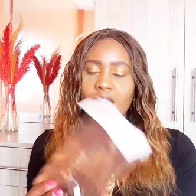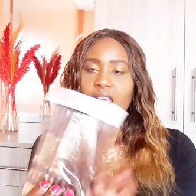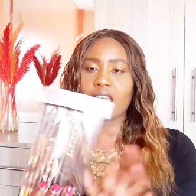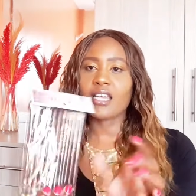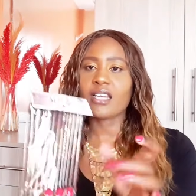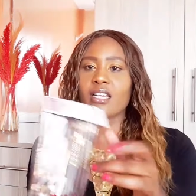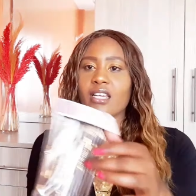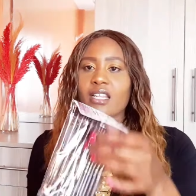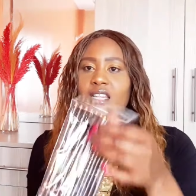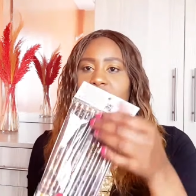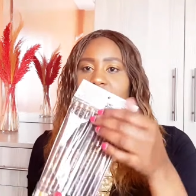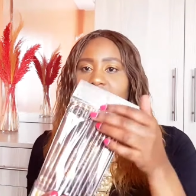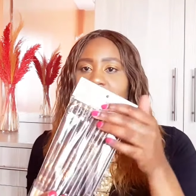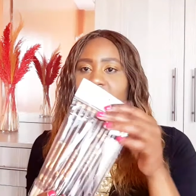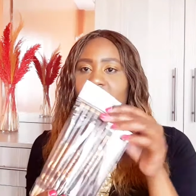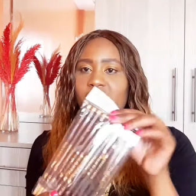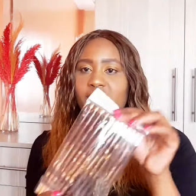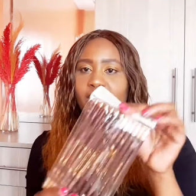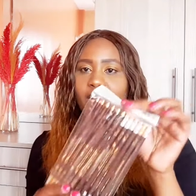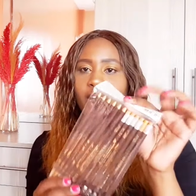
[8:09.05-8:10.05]
and the
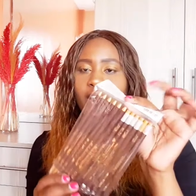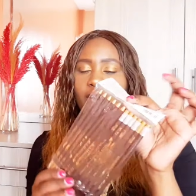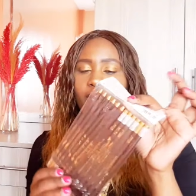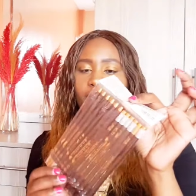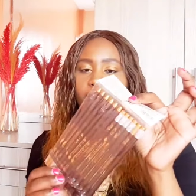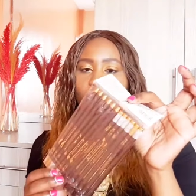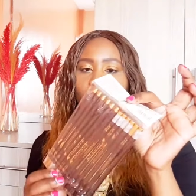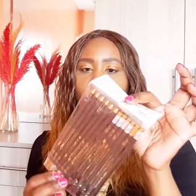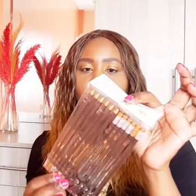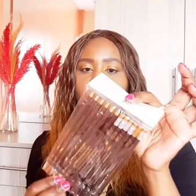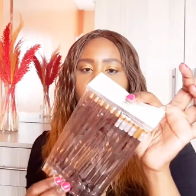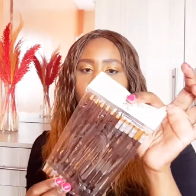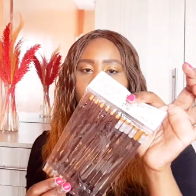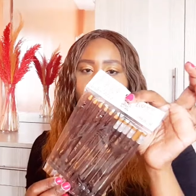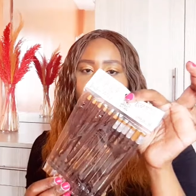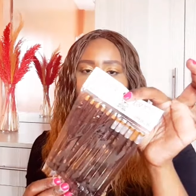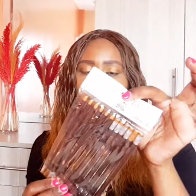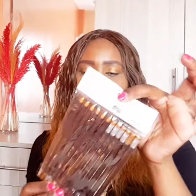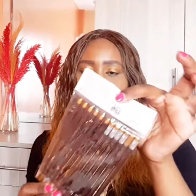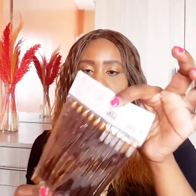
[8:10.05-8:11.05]
rest are for
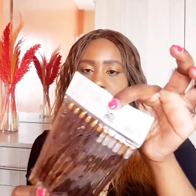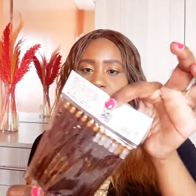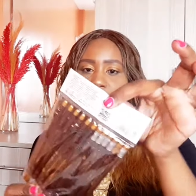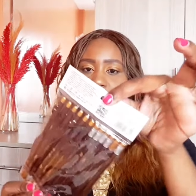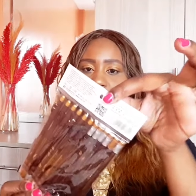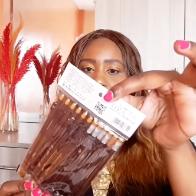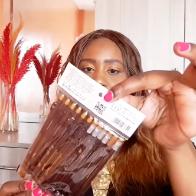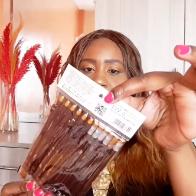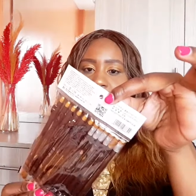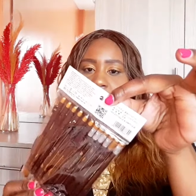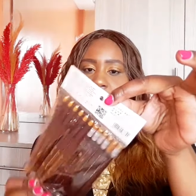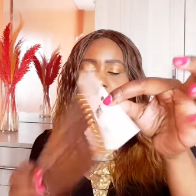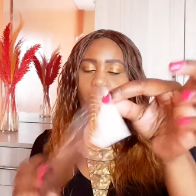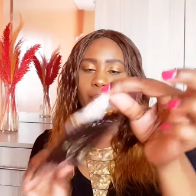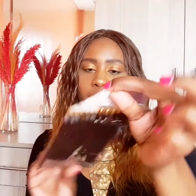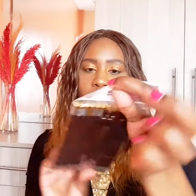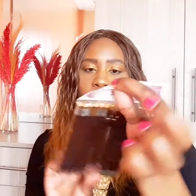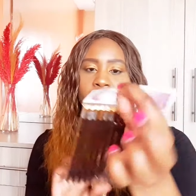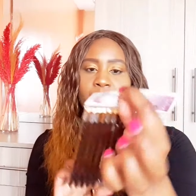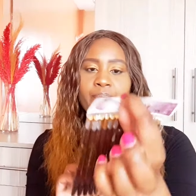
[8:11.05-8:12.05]
me so
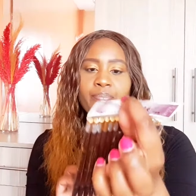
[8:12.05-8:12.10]
yep